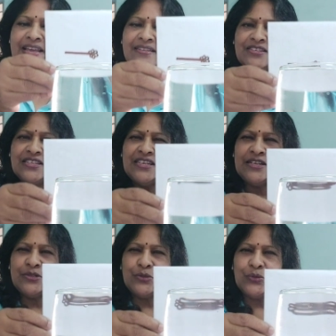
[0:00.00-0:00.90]
then see
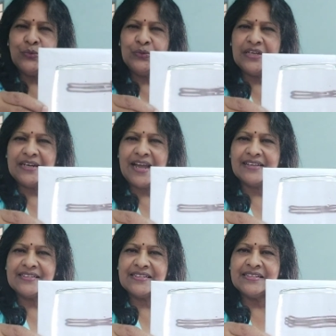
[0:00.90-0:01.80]
it through the
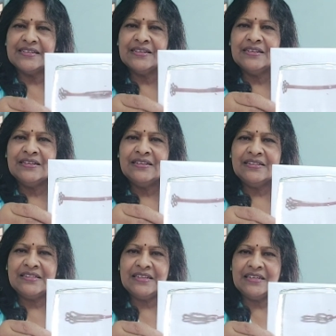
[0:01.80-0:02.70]
glass.
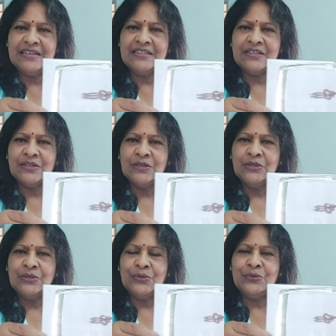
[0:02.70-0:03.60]
See it
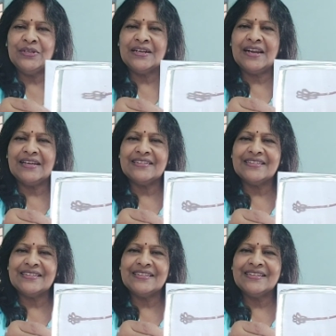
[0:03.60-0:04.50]
through the glass.
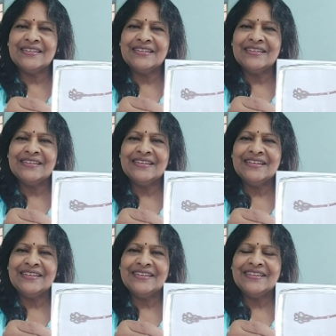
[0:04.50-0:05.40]

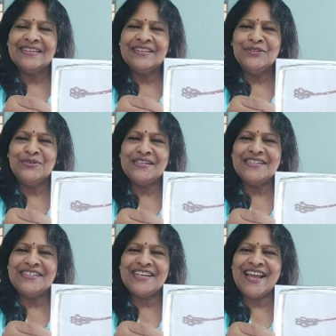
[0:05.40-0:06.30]
You see
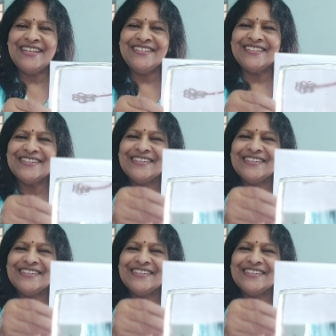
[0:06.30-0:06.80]
the change?